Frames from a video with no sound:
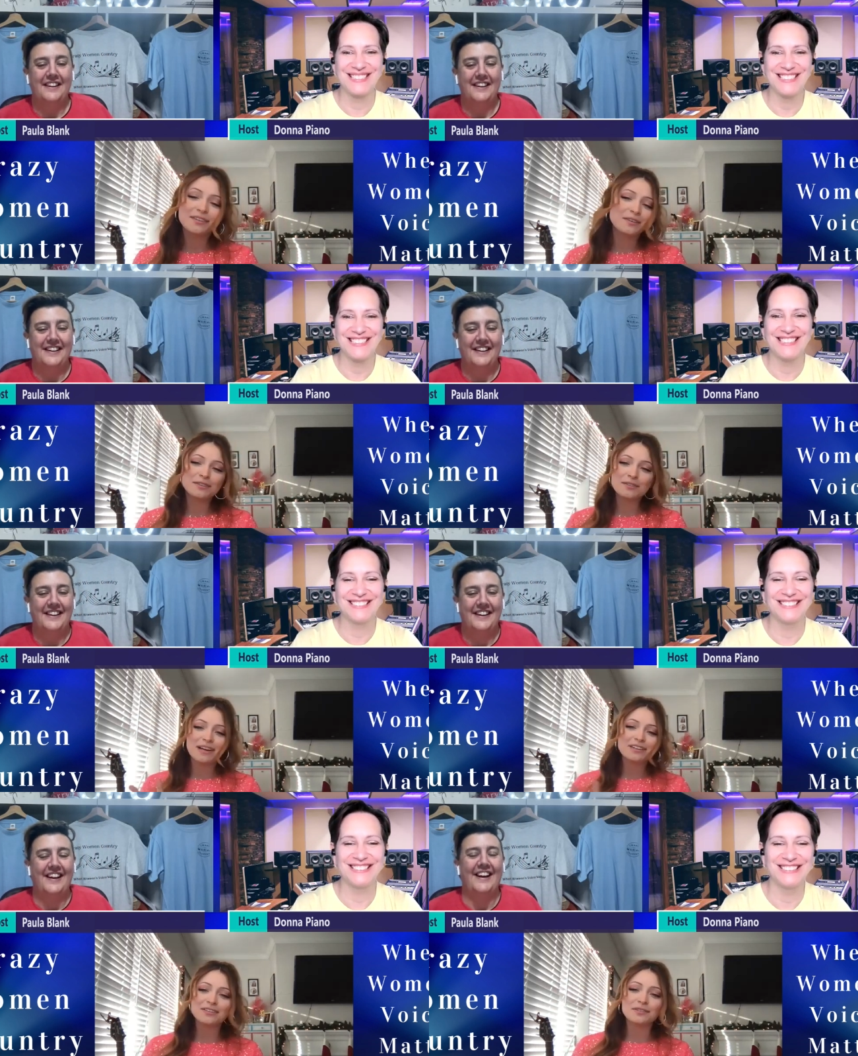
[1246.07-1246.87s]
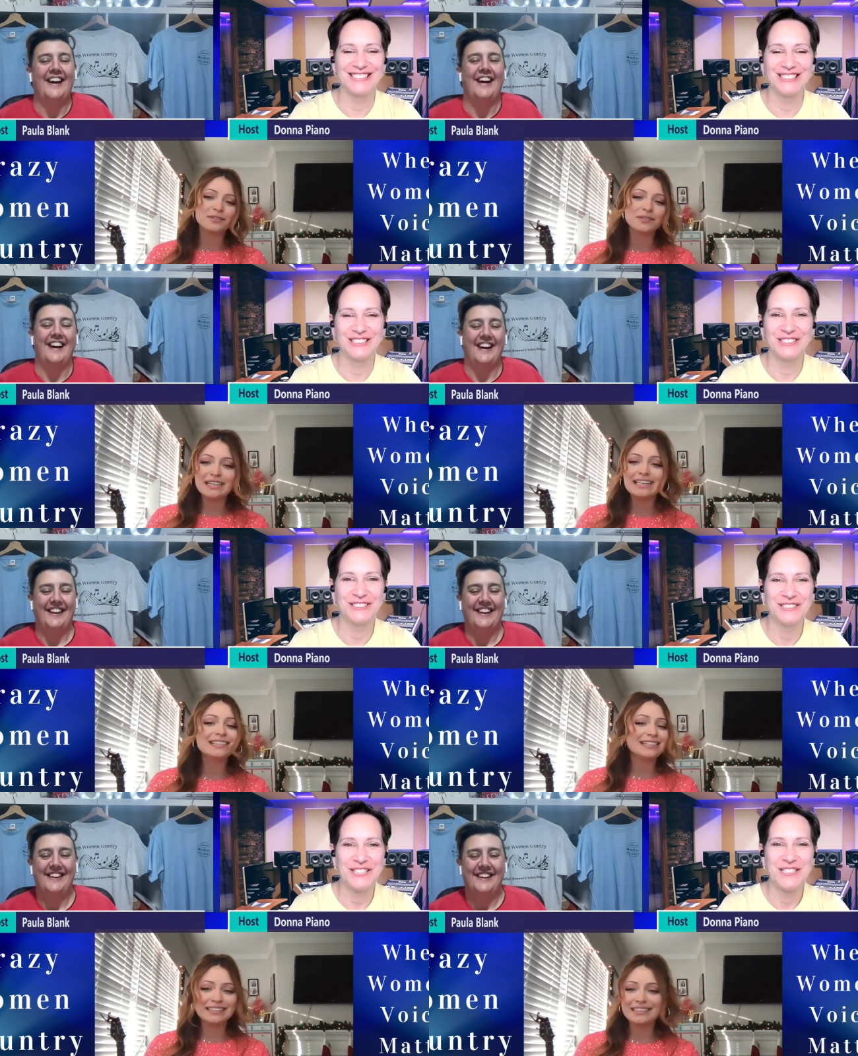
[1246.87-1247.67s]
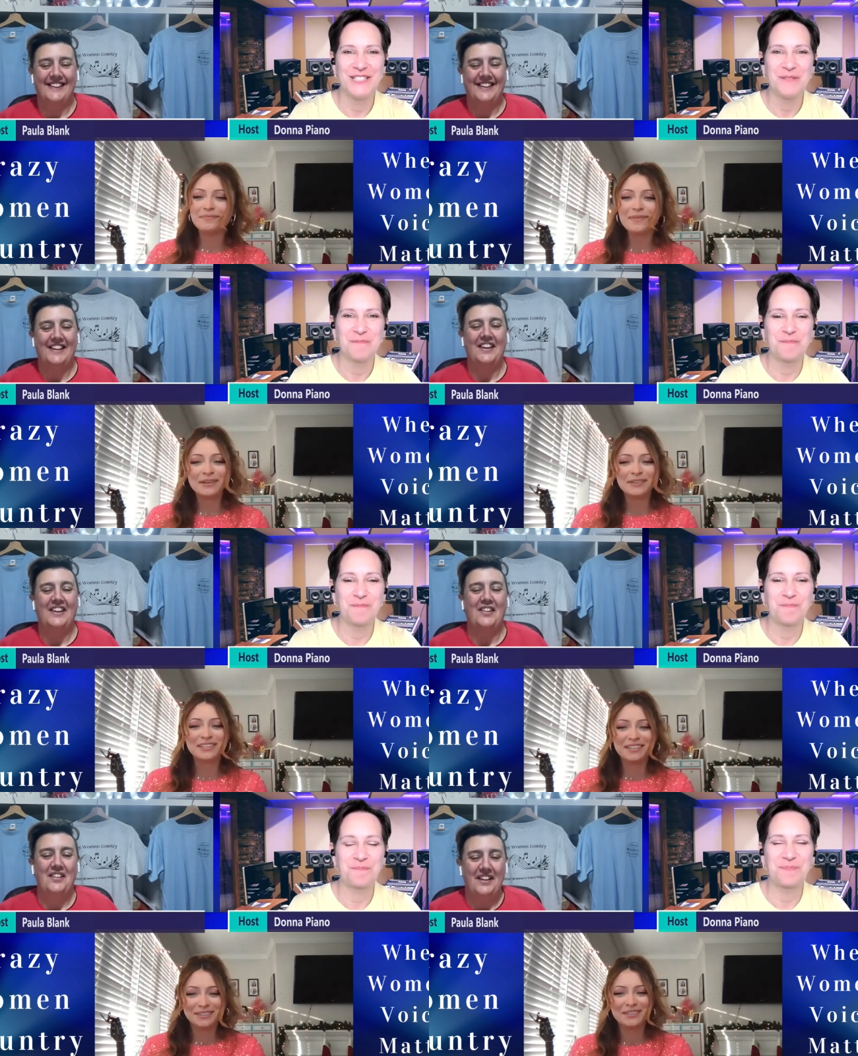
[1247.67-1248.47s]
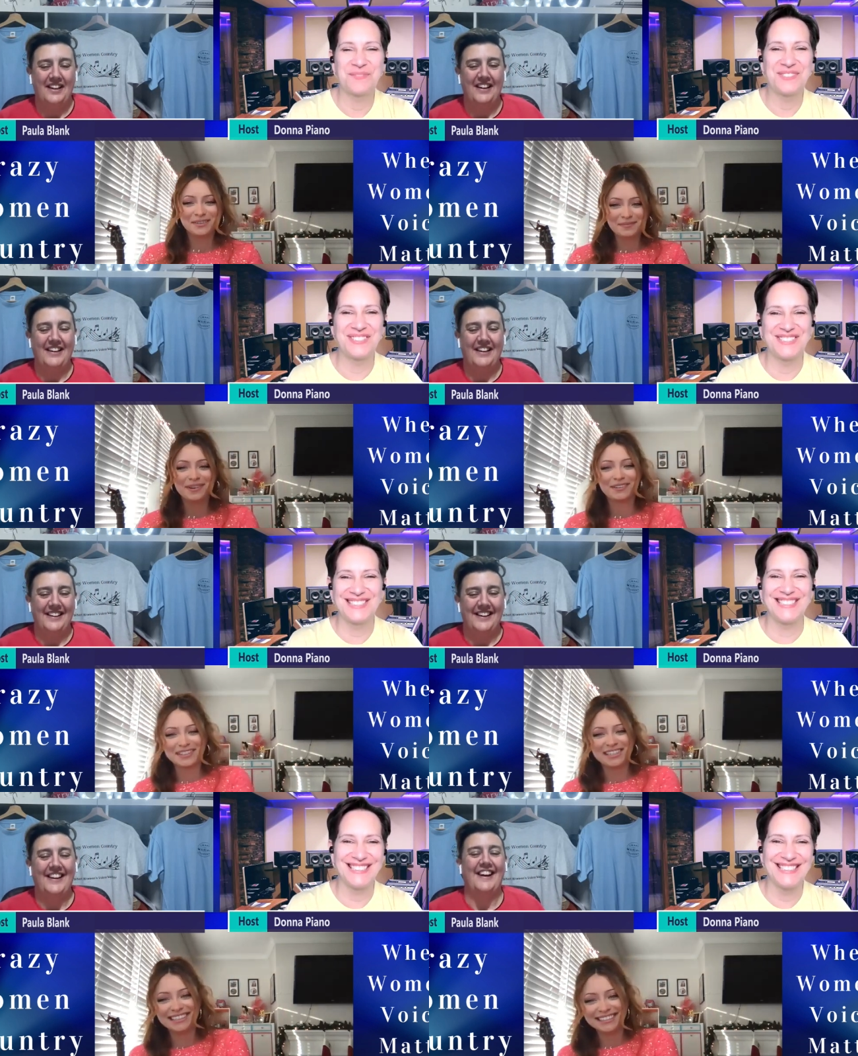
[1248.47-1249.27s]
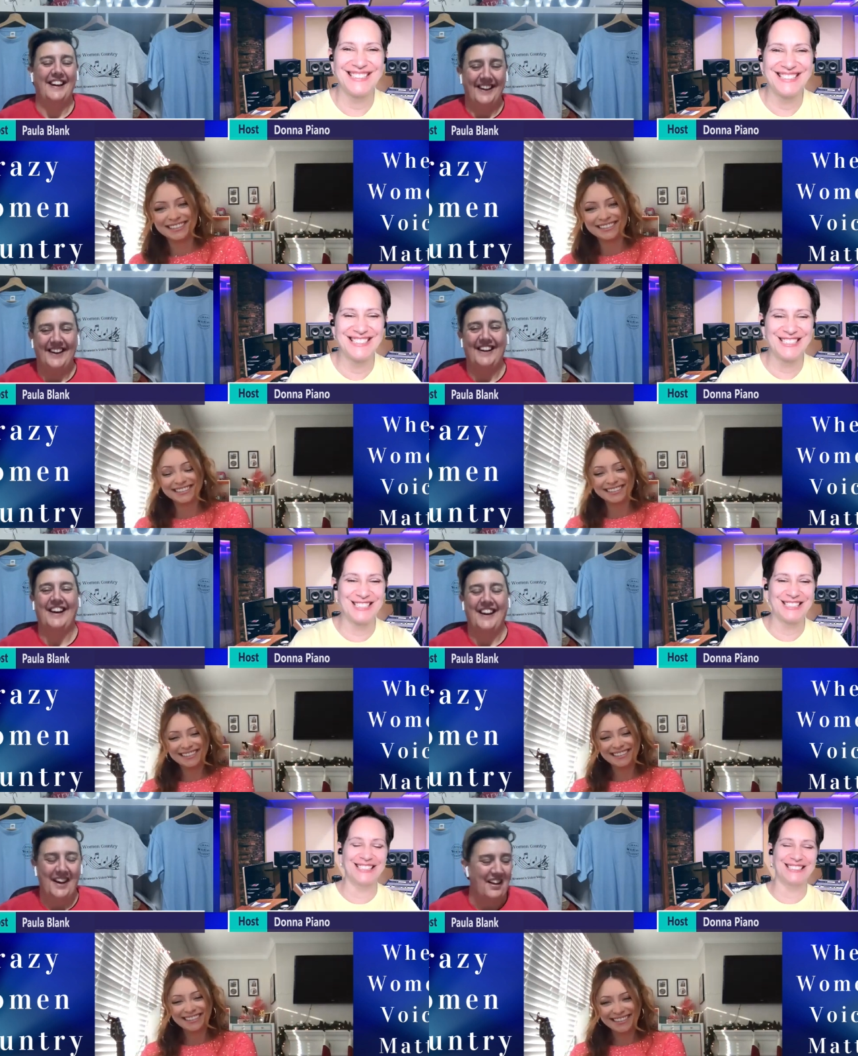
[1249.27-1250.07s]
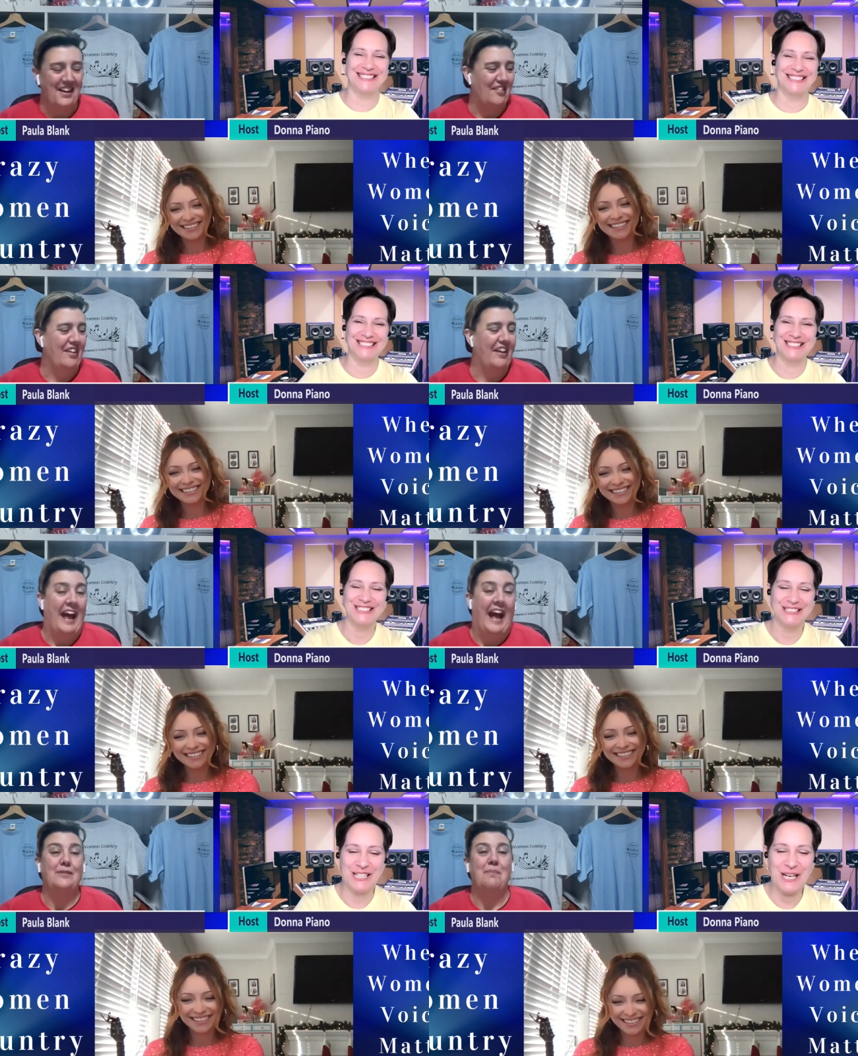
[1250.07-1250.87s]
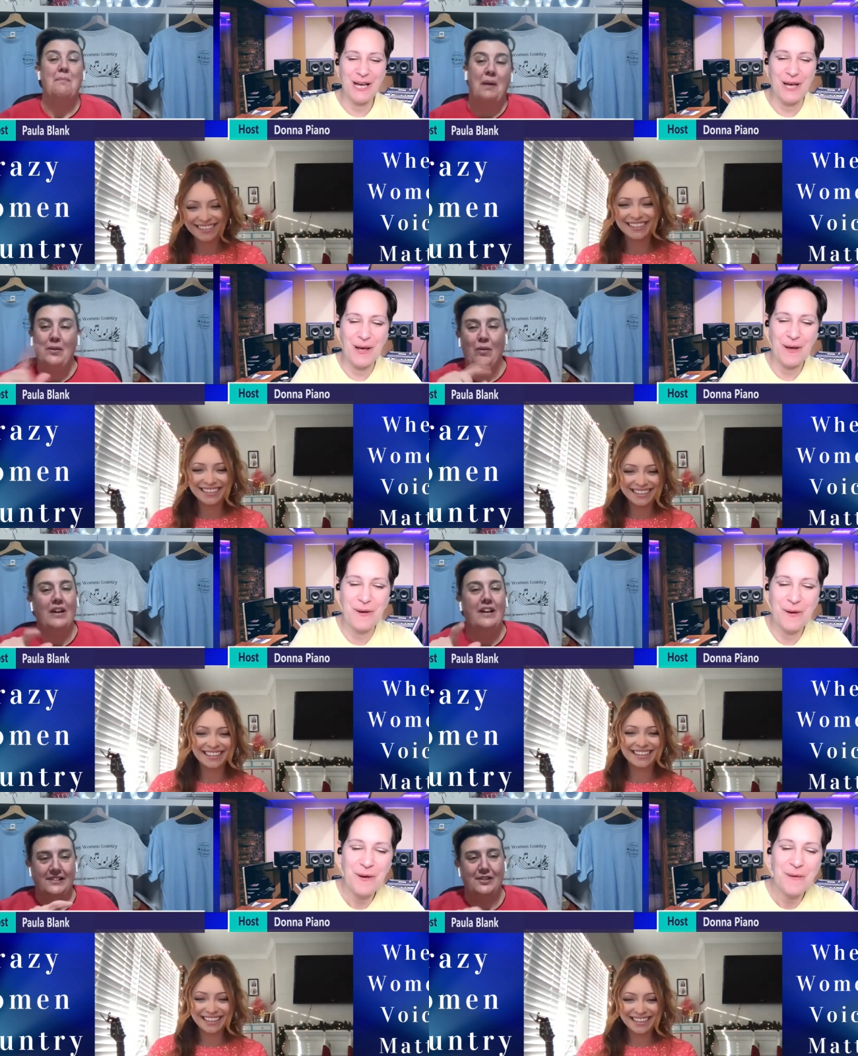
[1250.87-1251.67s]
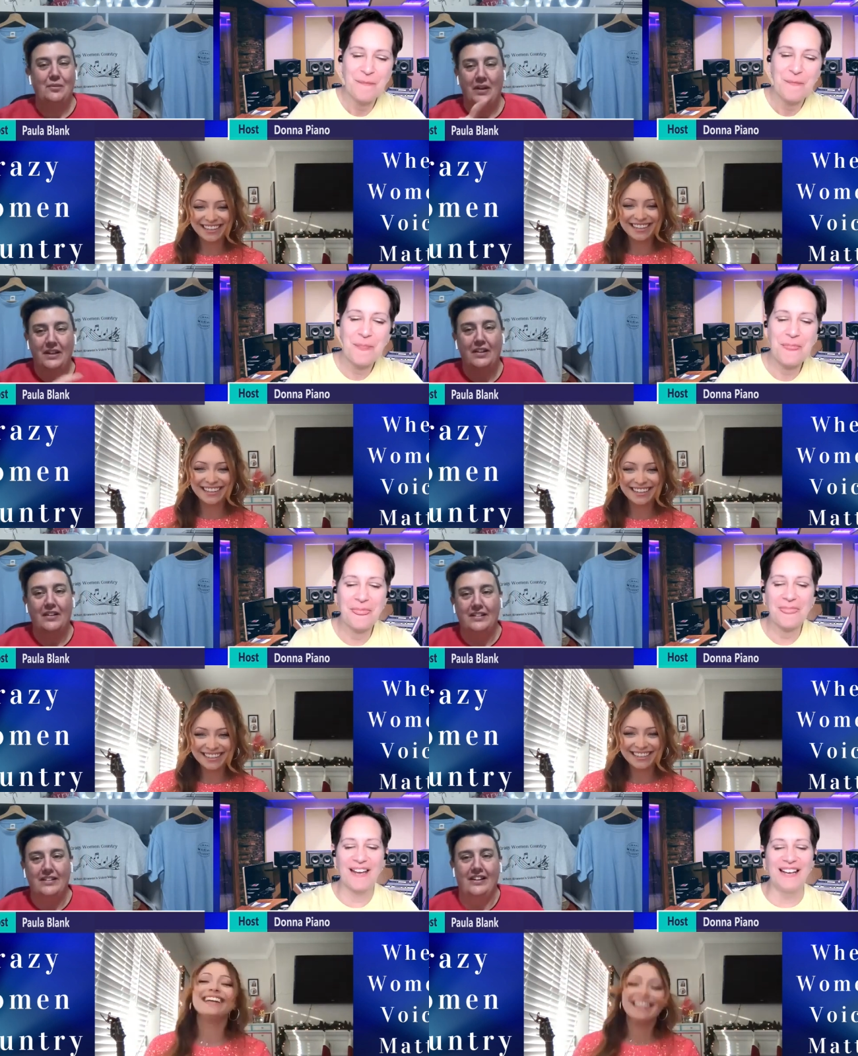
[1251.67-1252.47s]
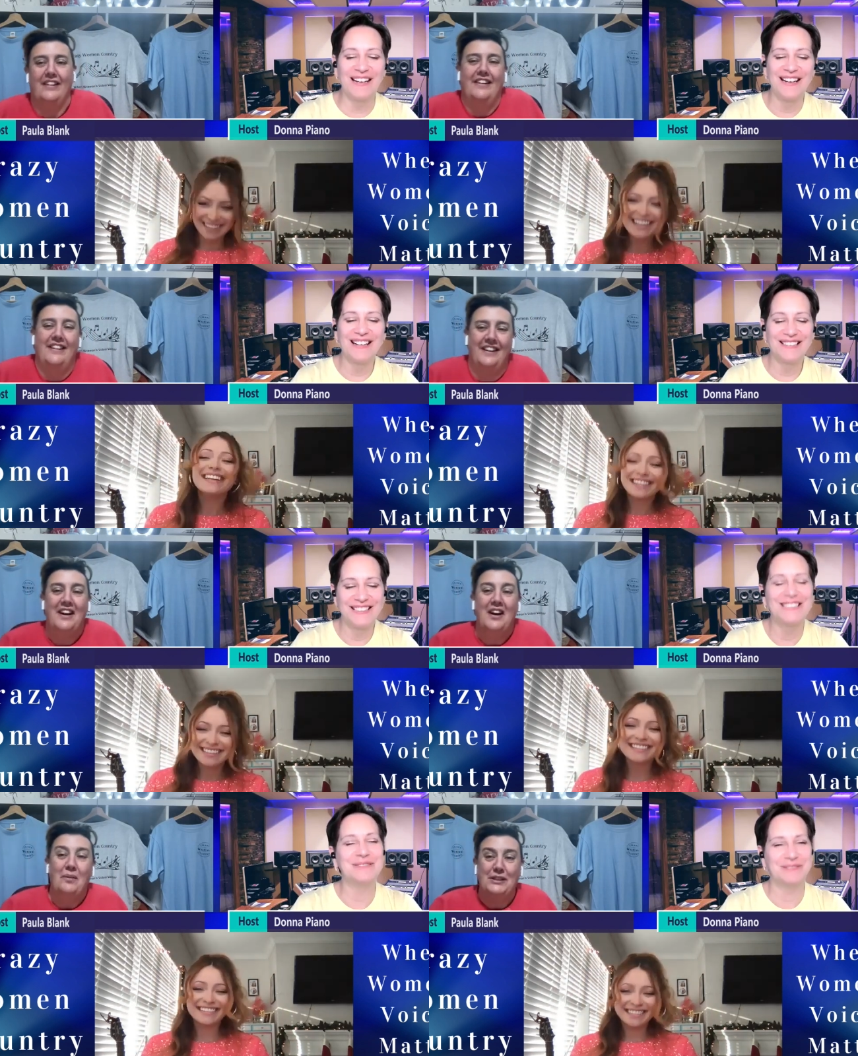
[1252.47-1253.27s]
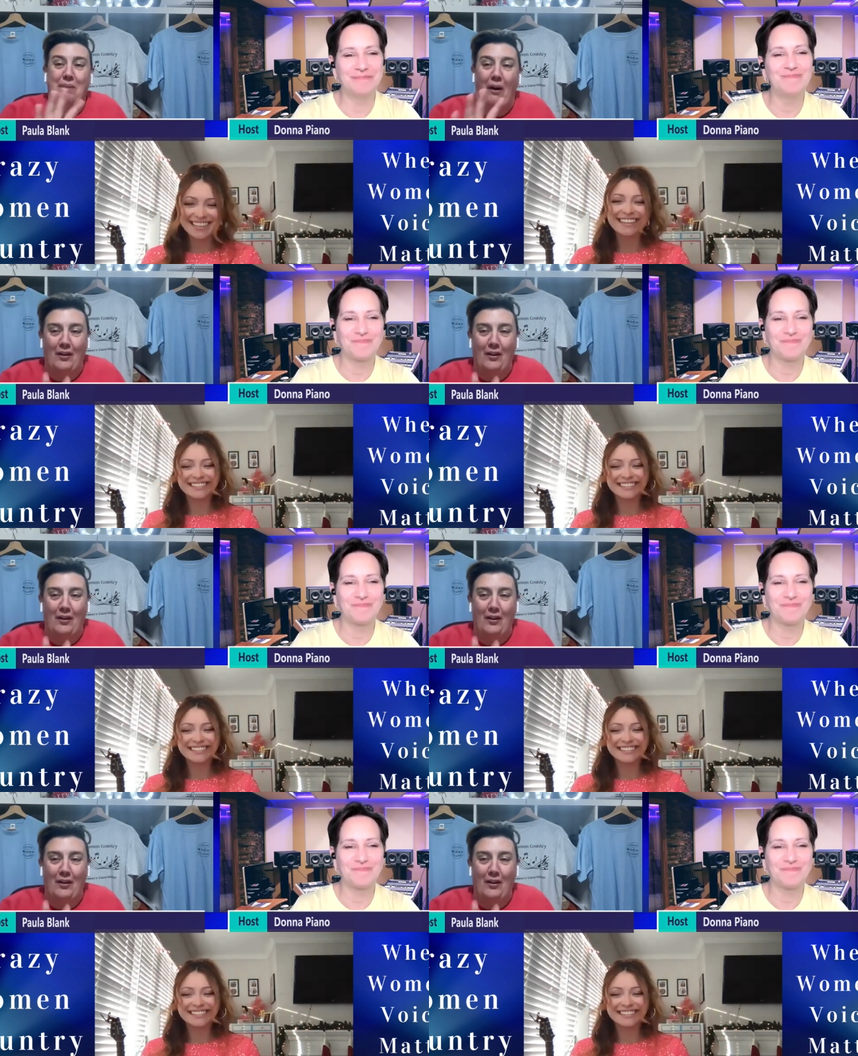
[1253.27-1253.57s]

Speaker 1: Those are my two most used emojis.
Speaker 2: I love that. There had to be a pink one in there somewhere, you know, with